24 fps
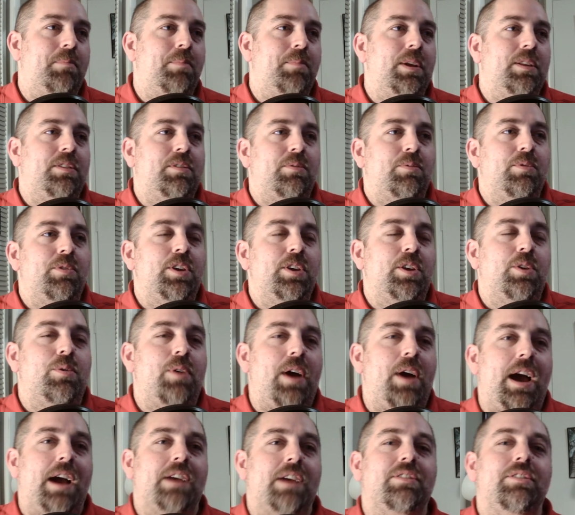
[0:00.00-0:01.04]
But it's a really cool
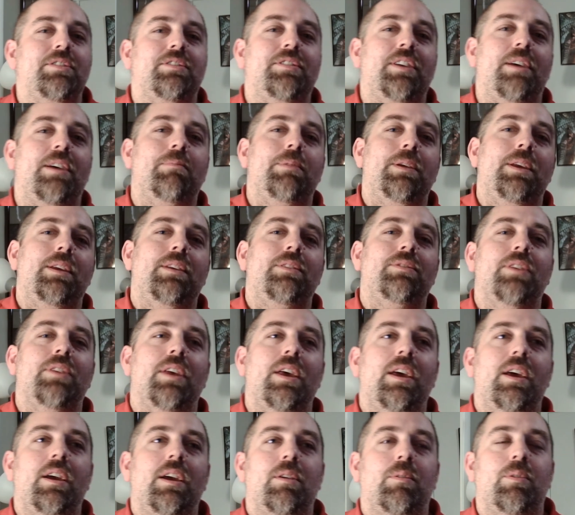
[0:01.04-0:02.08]
action set piece,
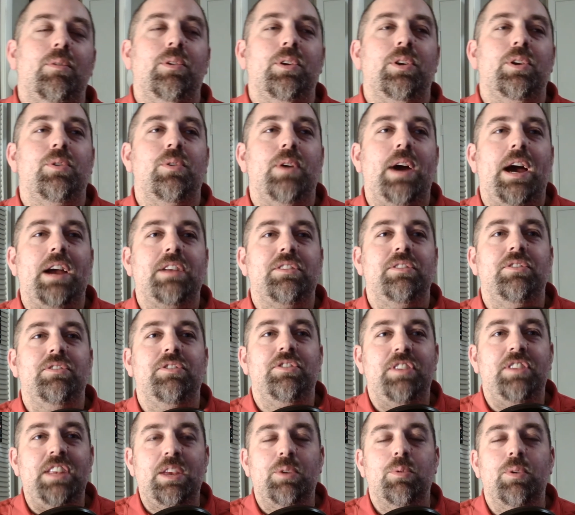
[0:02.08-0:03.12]
really cool action
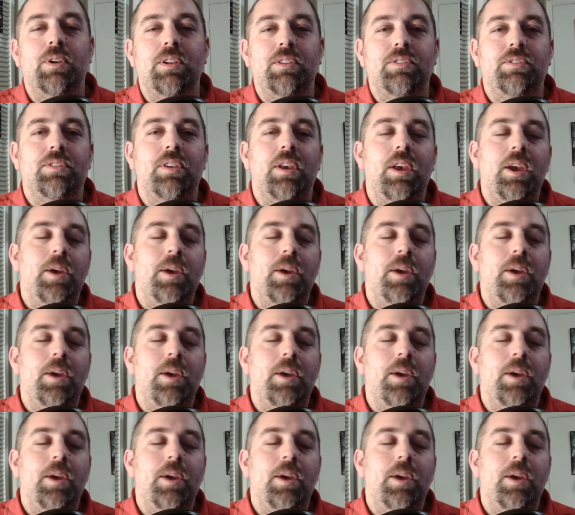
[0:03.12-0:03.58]
sequence.